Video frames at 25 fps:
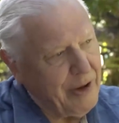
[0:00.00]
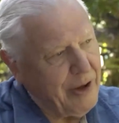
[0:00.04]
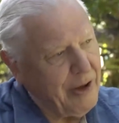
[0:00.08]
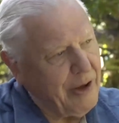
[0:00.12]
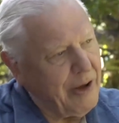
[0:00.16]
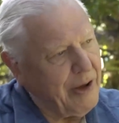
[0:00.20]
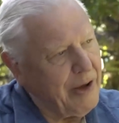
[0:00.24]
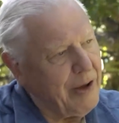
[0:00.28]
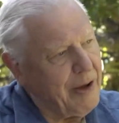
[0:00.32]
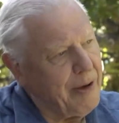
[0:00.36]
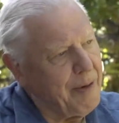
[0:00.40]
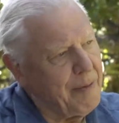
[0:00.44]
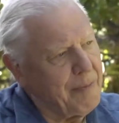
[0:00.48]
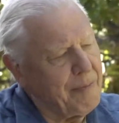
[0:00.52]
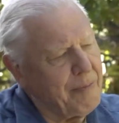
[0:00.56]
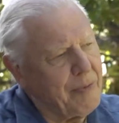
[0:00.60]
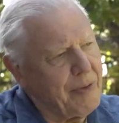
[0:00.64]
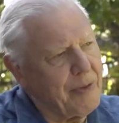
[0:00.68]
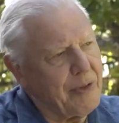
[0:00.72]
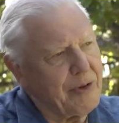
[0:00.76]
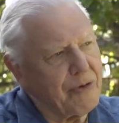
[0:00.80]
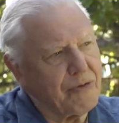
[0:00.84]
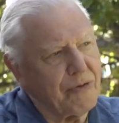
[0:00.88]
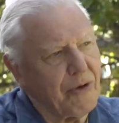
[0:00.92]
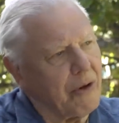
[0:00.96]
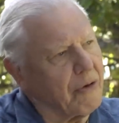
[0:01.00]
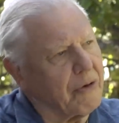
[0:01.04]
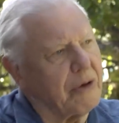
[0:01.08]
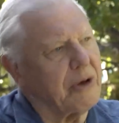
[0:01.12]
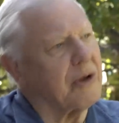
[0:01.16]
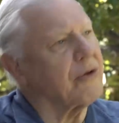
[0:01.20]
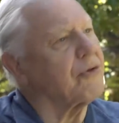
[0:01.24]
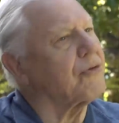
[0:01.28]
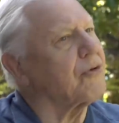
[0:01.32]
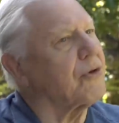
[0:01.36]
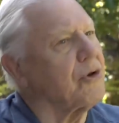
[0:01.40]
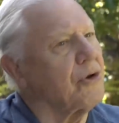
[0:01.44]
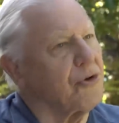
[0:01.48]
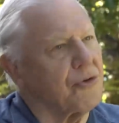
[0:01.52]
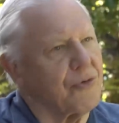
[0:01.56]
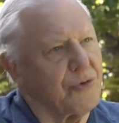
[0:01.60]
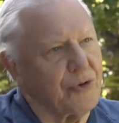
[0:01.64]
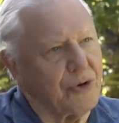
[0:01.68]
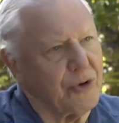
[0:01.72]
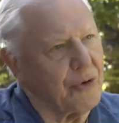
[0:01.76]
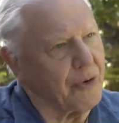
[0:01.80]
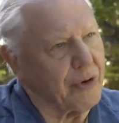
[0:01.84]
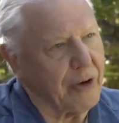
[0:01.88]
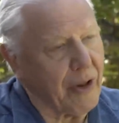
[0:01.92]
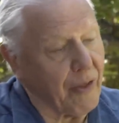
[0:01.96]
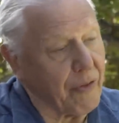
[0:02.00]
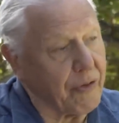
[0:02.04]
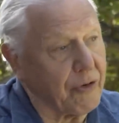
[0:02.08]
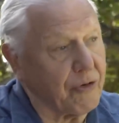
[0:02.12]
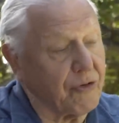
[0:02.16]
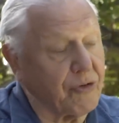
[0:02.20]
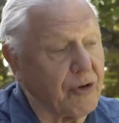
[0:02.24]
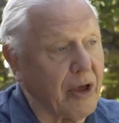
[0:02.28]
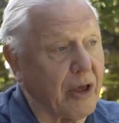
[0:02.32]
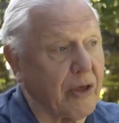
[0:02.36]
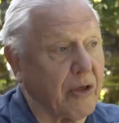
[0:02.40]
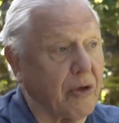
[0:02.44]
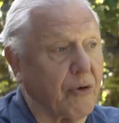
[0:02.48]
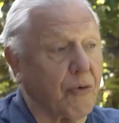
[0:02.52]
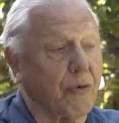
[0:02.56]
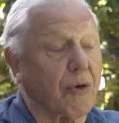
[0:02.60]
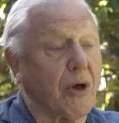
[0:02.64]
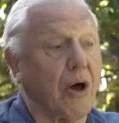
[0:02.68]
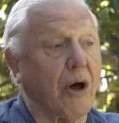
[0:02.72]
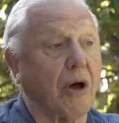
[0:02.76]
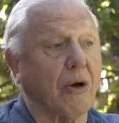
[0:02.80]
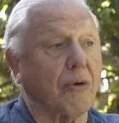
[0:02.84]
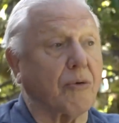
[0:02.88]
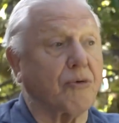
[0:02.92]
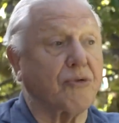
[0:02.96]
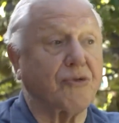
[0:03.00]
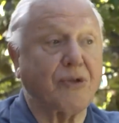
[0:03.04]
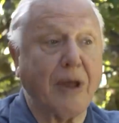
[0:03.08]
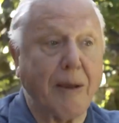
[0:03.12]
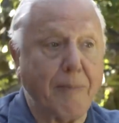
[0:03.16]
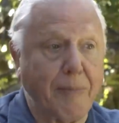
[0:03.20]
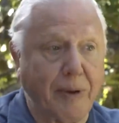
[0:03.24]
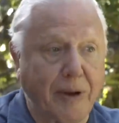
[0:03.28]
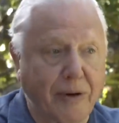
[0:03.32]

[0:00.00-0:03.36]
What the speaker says: There's not an excuse for doing nothing saying you can't stem